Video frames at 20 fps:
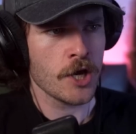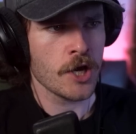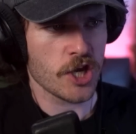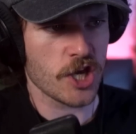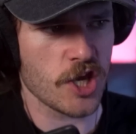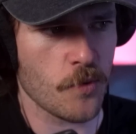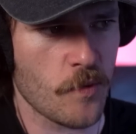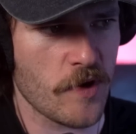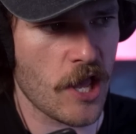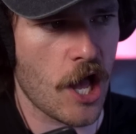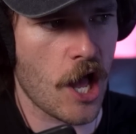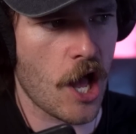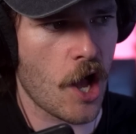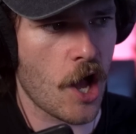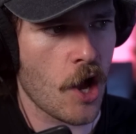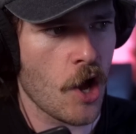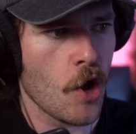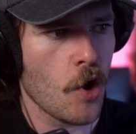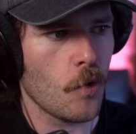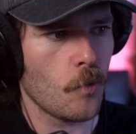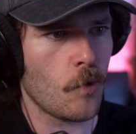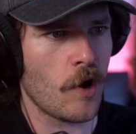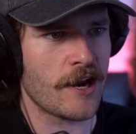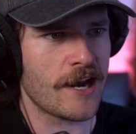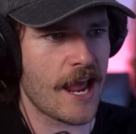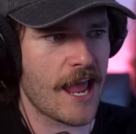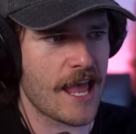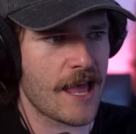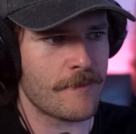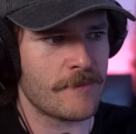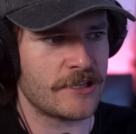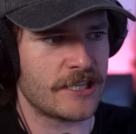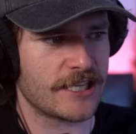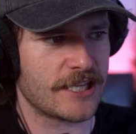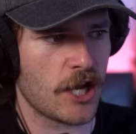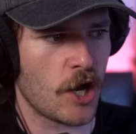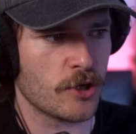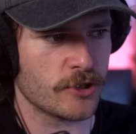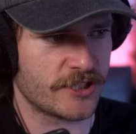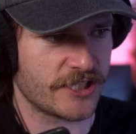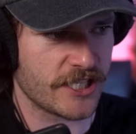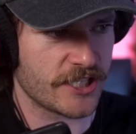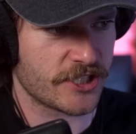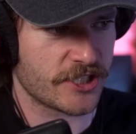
Here we are, 1 a.m. in the grocery